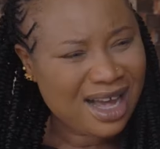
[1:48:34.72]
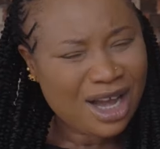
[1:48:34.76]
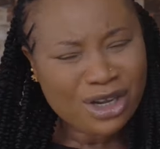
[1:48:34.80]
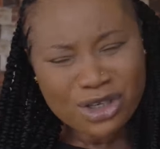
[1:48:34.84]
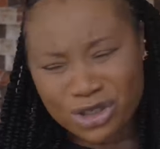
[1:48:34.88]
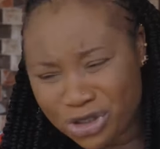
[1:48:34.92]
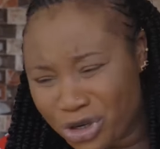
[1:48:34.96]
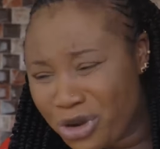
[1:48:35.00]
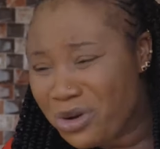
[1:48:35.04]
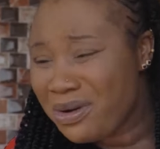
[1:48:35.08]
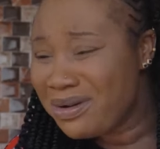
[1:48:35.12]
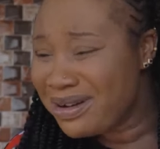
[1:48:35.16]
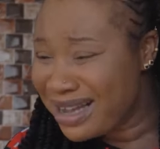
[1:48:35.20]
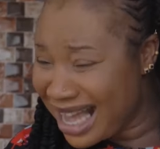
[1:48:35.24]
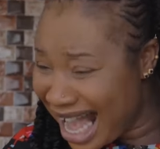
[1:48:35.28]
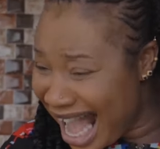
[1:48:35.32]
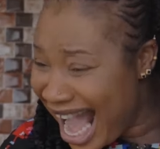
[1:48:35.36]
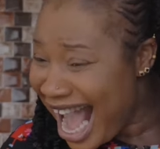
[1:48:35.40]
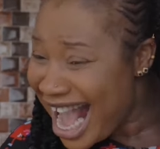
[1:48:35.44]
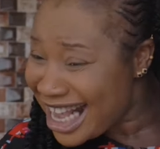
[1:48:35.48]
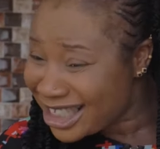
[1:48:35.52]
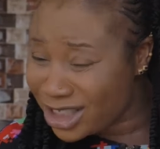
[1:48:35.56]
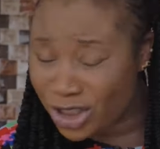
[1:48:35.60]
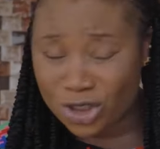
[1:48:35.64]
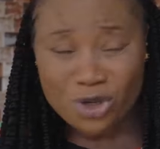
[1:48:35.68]
You know,
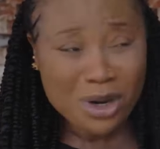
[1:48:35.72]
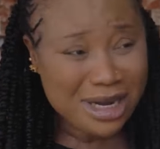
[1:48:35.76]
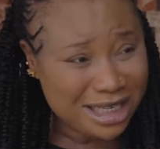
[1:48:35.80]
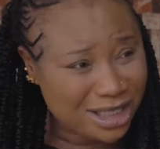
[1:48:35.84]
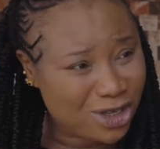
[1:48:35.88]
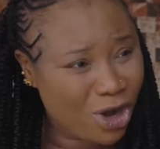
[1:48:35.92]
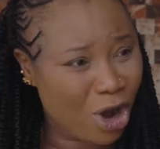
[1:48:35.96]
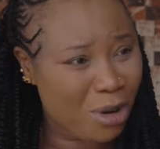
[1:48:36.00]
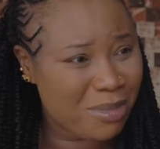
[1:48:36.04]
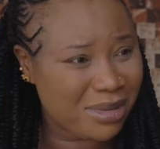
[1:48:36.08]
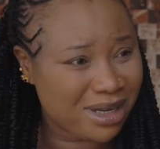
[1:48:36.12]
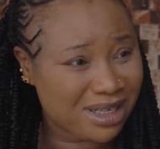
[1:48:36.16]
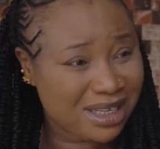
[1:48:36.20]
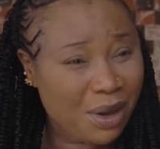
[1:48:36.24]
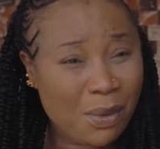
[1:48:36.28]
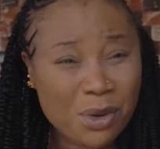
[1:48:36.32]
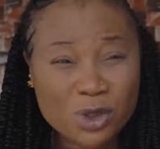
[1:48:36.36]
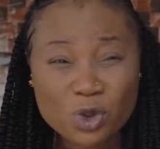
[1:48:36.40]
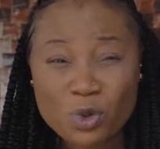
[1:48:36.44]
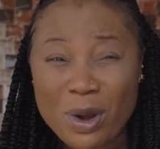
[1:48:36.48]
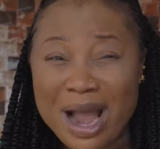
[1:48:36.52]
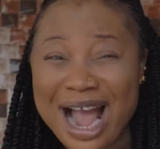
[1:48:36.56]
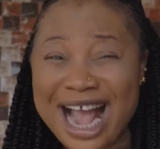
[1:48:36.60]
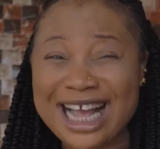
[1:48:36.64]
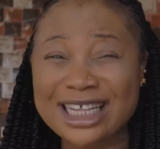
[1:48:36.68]
I saw it coming. That
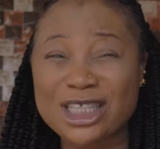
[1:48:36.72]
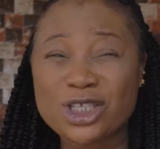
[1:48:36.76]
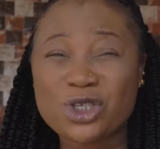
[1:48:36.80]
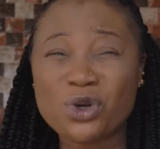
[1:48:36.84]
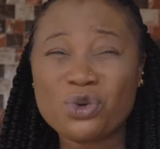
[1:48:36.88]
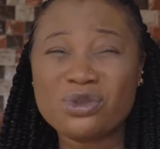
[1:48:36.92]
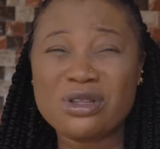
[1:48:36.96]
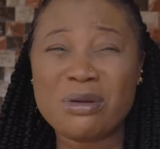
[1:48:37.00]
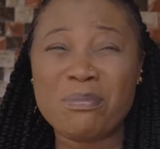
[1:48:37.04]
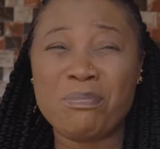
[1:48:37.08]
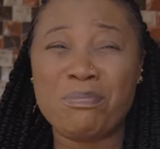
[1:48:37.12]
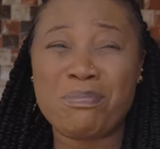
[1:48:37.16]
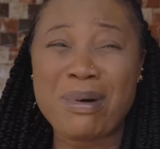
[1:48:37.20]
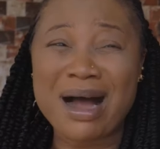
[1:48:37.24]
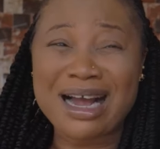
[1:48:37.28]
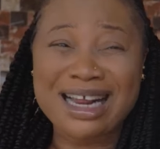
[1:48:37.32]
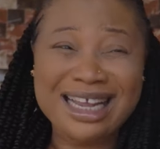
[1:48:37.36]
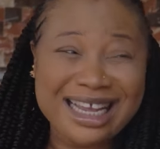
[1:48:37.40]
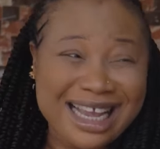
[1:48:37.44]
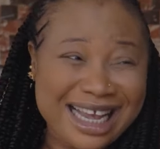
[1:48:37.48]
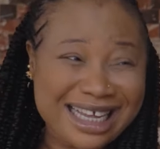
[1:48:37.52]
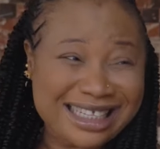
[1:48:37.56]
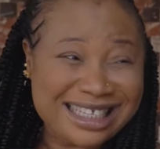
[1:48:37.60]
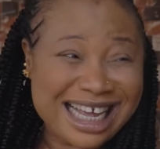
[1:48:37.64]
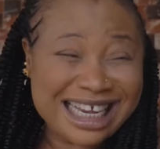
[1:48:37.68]
was why I took the
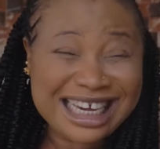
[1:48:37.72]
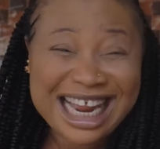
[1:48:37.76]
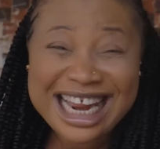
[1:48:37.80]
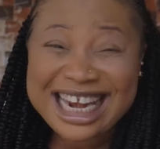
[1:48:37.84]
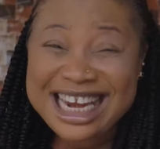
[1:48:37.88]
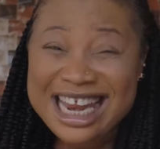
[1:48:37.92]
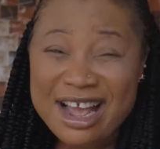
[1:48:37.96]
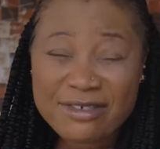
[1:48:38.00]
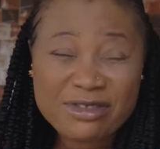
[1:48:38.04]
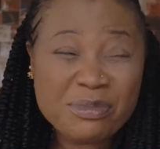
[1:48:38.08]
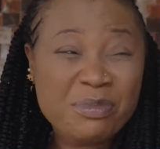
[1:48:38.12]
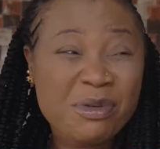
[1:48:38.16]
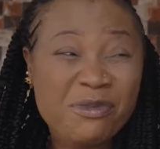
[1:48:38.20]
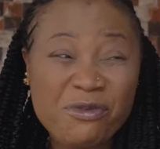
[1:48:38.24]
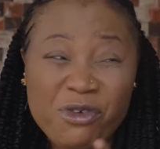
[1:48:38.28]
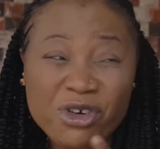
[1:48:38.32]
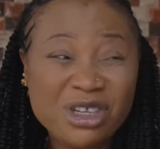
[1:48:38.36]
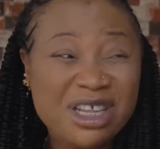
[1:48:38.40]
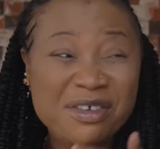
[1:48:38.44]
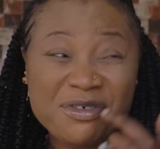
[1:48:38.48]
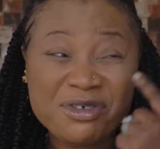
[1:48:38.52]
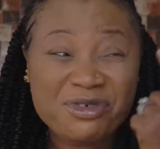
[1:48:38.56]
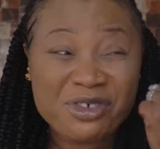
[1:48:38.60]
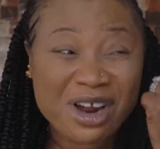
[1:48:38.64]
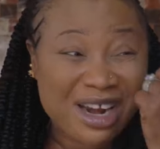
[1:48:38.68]
back gate and I left before they even